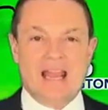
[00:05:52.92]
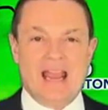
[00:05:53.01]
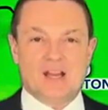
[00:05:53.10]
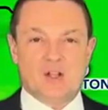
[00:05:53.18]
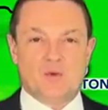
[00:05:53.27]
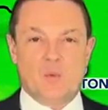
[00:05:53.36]

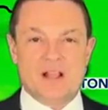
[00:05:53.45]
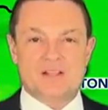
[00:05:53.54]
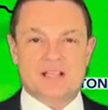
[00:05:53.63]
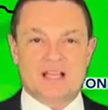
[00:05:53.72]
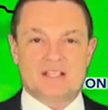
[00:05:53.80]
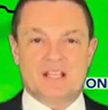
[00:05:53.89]
And a good
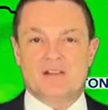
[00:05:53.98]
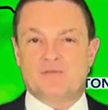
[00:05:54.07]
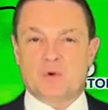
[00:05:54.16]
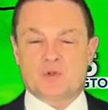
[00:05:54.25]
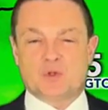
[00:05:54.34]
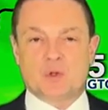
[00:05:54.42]
Wednesday to you.
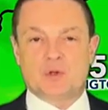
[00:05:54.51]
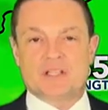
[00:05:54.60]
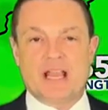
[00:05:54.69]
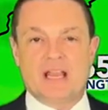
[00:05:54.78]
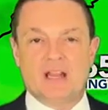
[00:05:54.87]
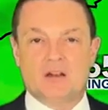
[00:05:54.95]
First alert
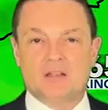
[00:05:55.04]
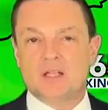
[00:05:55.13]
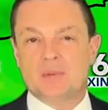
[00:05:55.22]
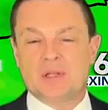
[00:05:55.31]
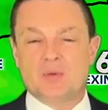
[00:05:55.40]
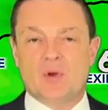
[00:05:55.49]
day here in
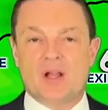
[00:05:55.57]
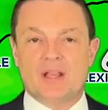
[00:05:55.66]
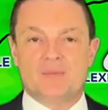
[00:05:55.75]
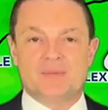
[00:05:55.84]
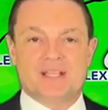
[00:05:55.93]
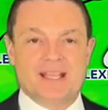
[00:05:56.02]

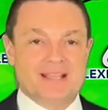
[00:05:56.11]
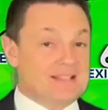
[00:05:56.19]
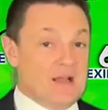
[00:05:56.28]
WYMT.